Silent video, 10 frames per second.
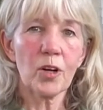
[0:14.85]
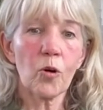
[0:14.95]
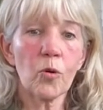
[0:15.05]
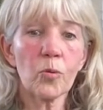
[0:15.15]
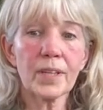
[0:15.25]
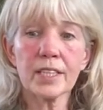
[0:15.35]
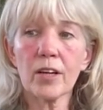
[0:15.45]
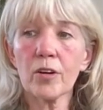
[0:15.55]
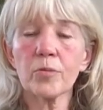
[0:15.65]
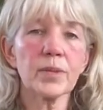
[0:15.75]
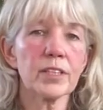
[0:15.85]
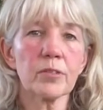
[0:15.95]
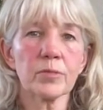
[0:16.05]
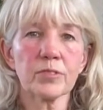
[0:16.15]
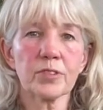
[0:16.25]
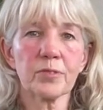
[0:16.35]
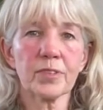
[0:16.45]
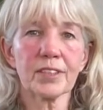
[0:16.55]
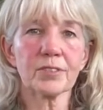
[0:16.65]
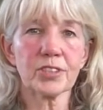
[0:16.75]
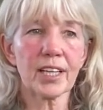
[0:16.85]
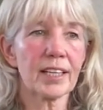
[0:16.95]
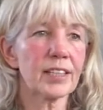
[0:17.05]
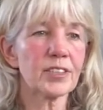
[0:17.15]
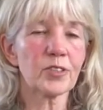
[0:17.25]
or we know we don't want to feel jealous